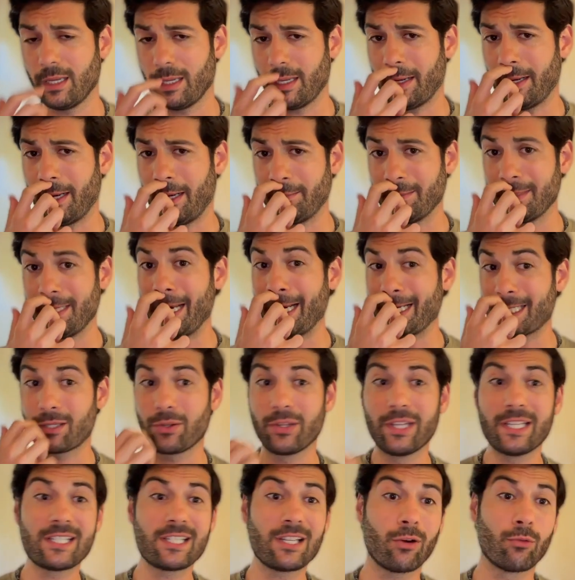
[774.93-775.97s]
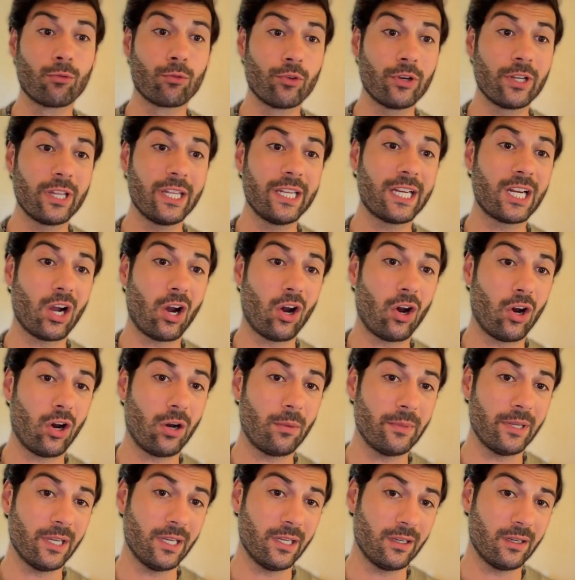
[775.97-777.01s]
Um, yeah, so this is a really
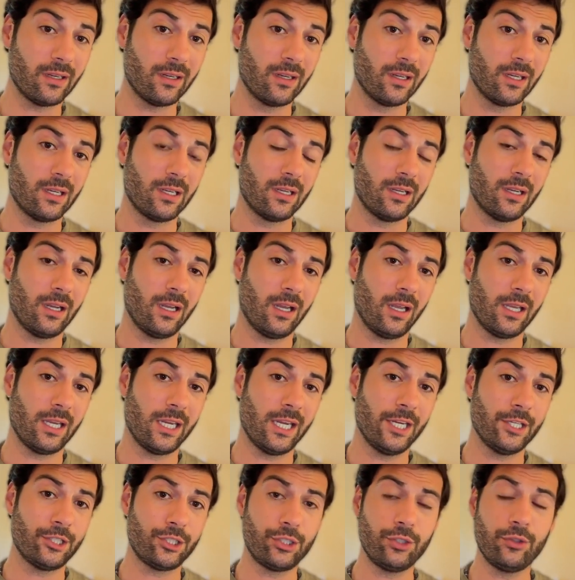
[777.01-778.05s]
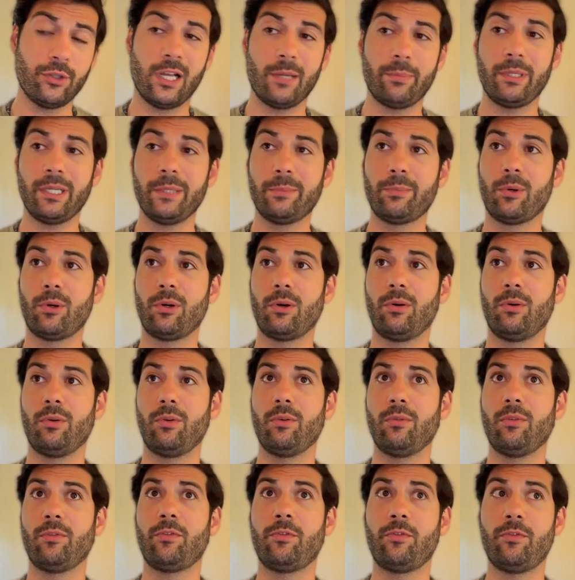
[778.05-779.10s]
common issue that
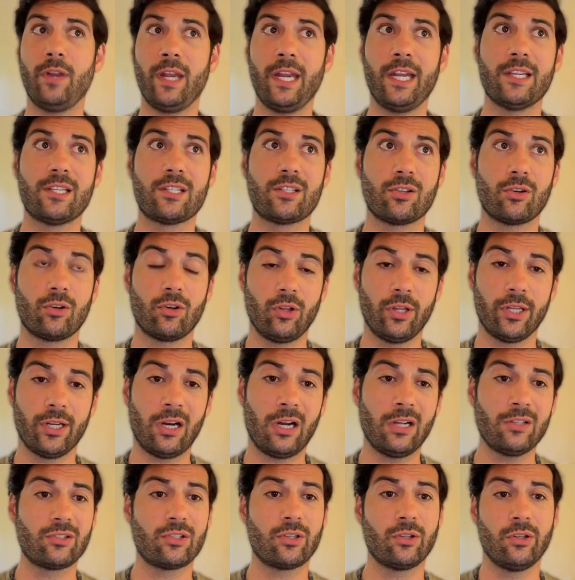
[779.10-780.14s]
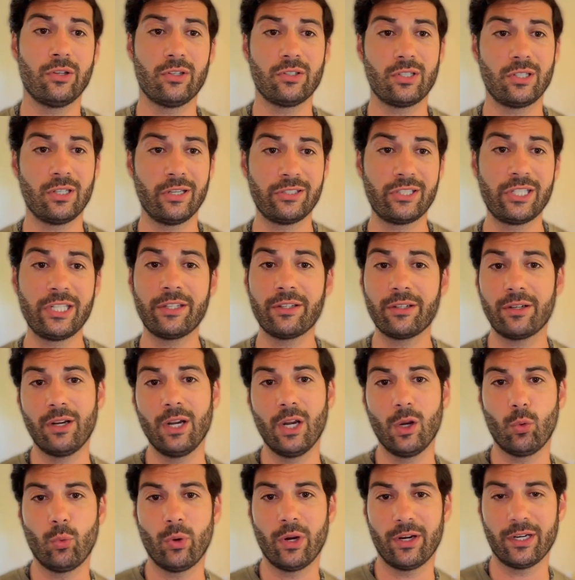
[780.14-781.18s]
people face early on. So there's there's
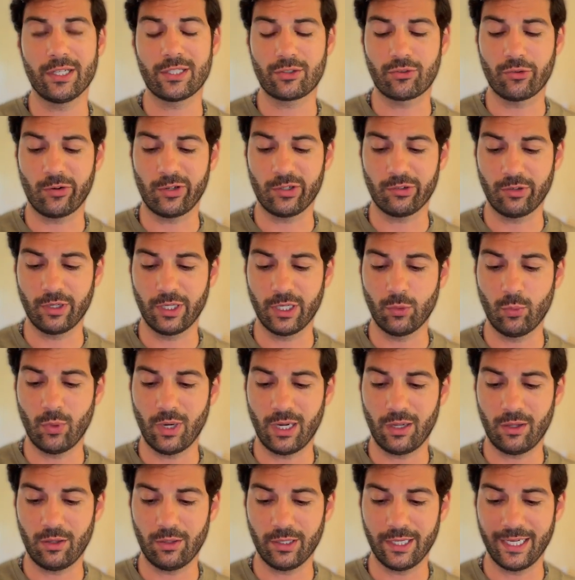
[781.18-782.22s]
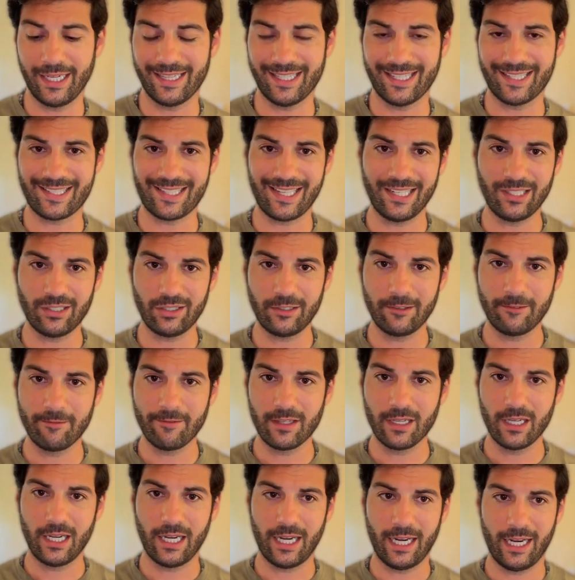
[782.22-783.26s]
either where it's growing really well in the center,
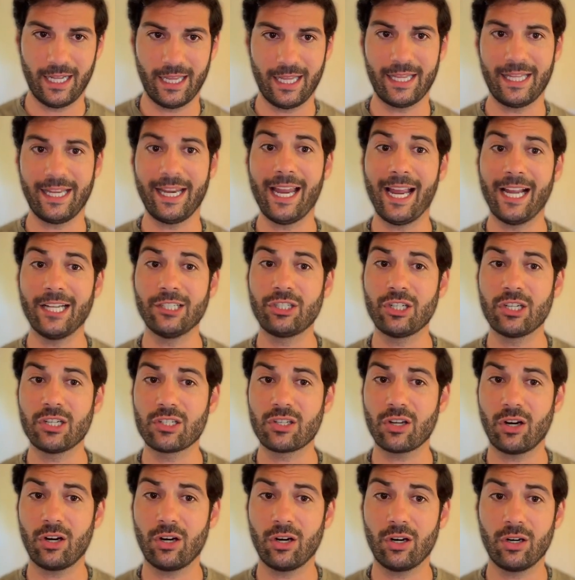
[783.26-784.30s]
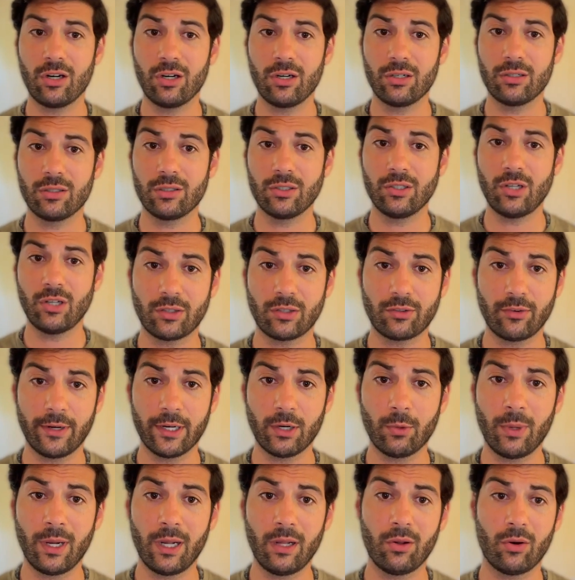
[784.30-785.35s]
and then the edges are
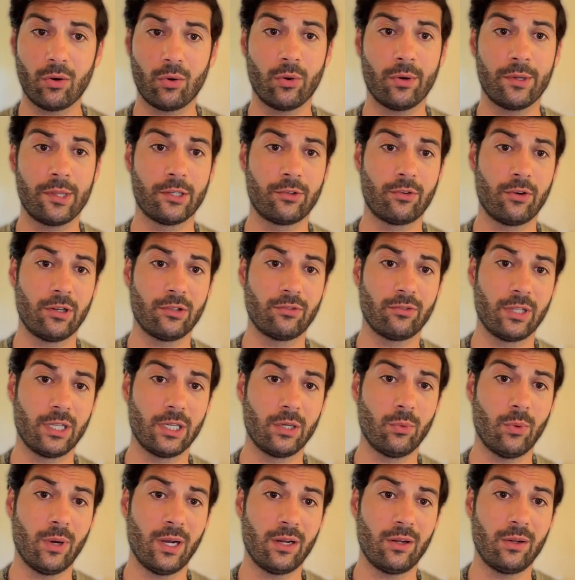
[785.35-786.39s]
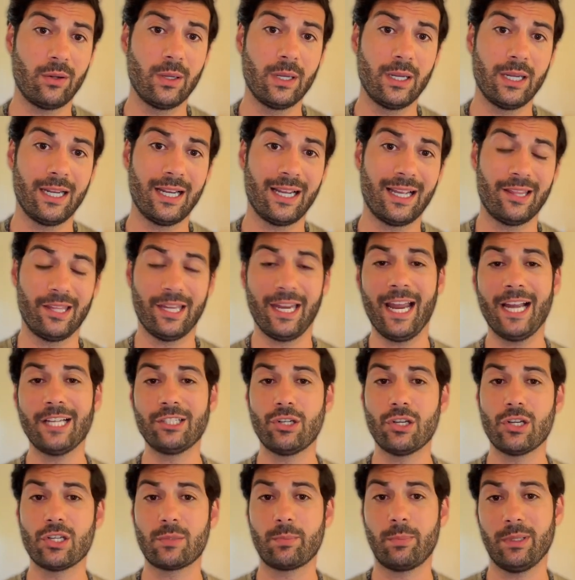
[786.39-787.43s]
growing well, or they're growing really well on the
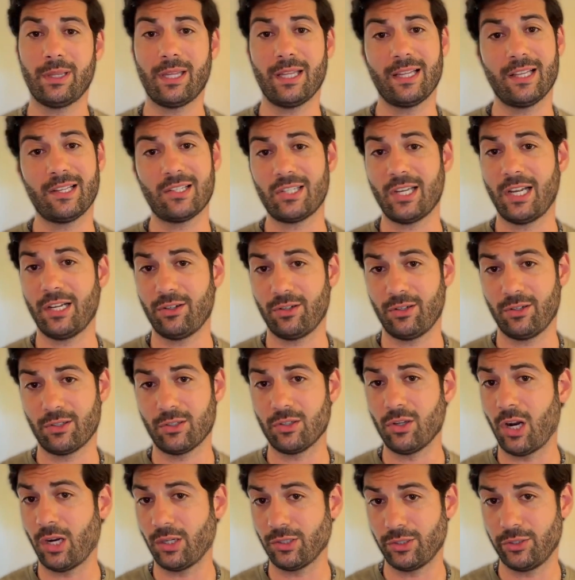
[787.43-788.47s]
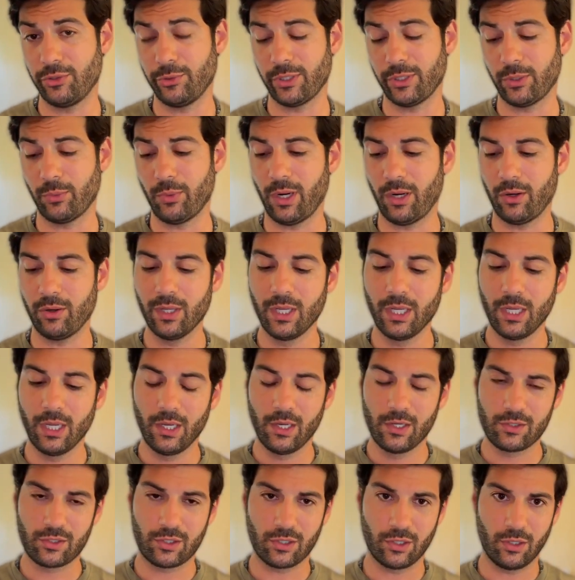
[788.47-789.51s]
edges, but then the center is not doing well.
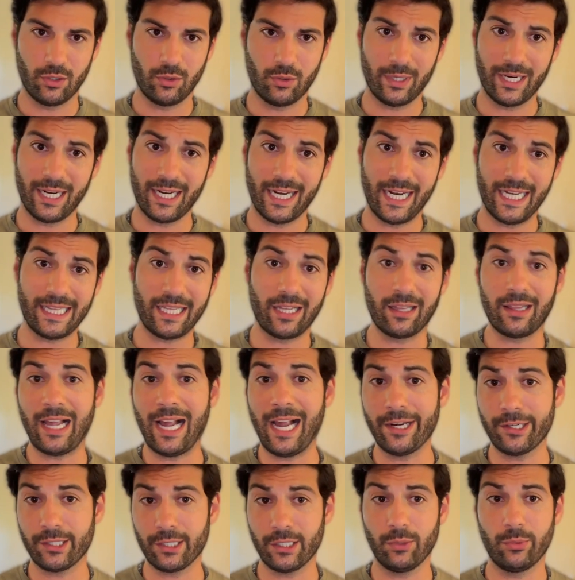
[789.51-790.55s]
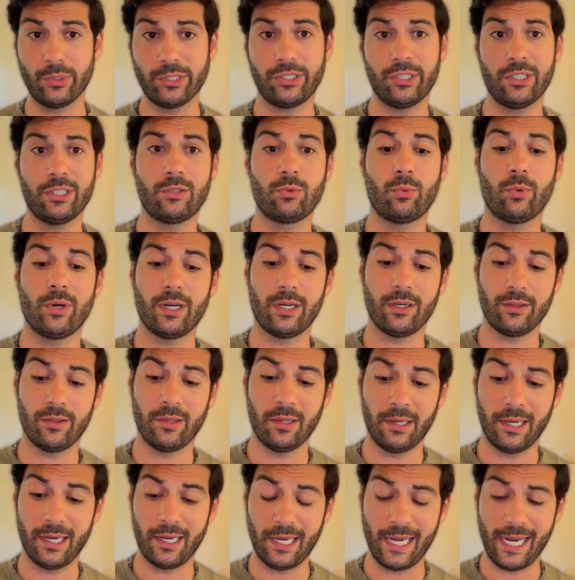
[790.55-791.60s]
So in the latter, which is where
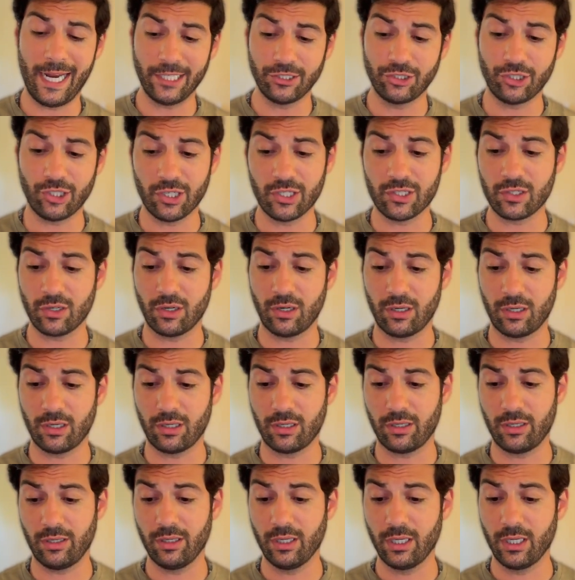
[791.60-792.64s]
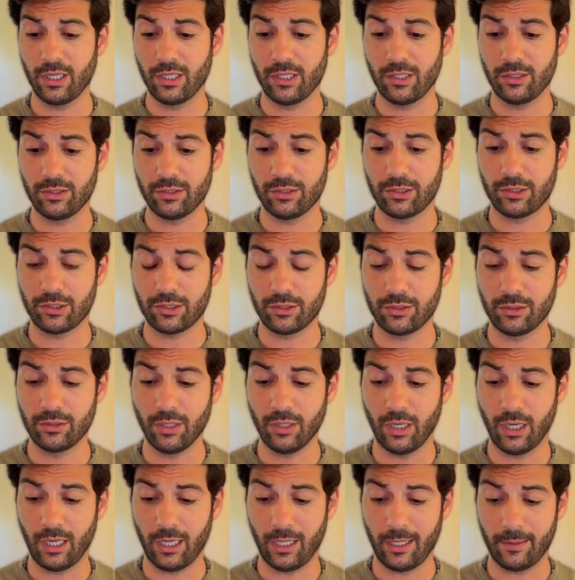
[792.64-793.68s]
the edges are
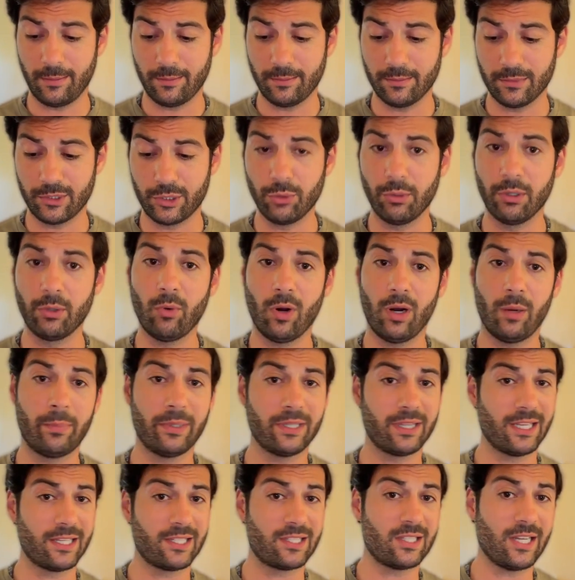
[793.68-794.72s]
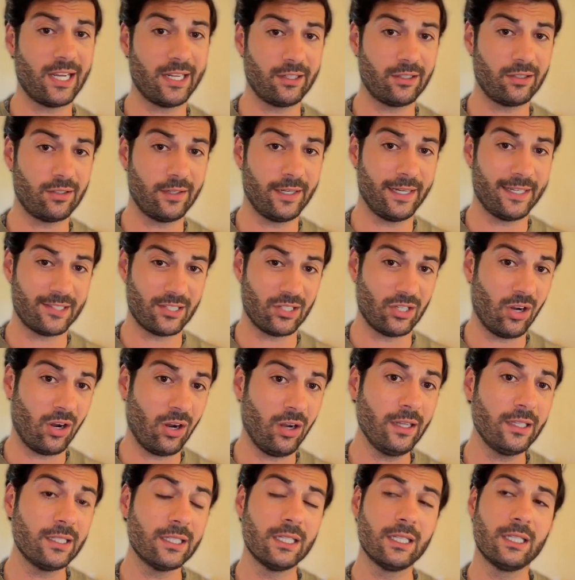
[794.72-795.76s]
um, doing well, but the center is
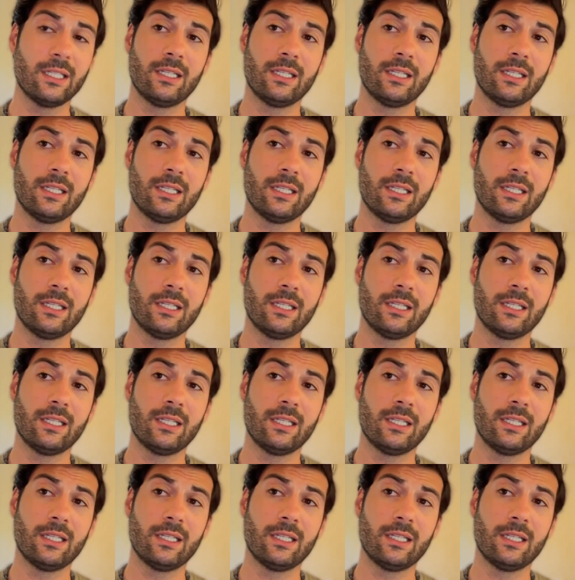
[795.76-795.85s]
not,